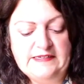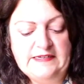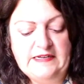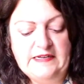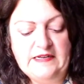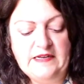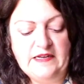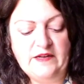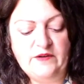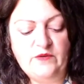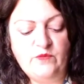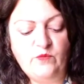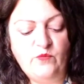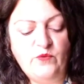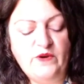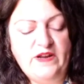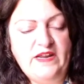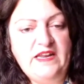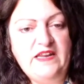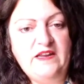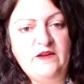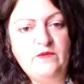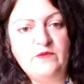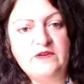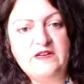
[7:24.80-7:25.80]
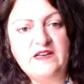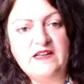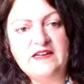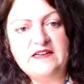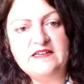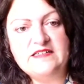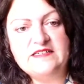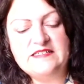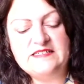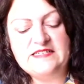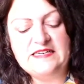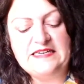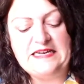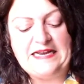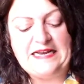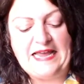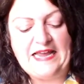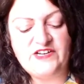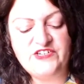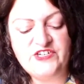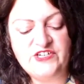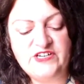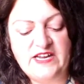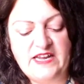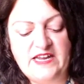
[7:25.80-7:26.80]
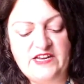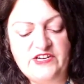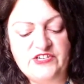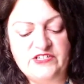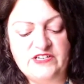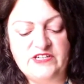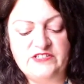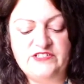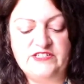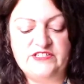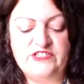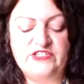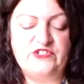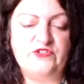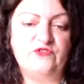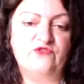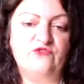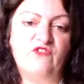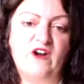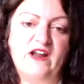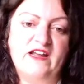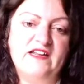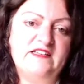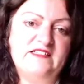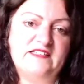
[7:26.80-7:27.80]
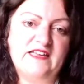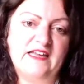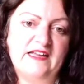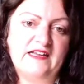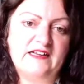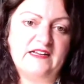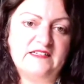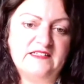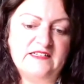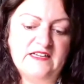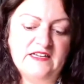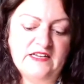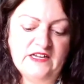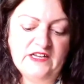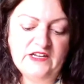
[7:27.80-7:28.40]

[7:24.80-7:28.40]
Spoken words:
And we would like to see an Education and Digital Rights Act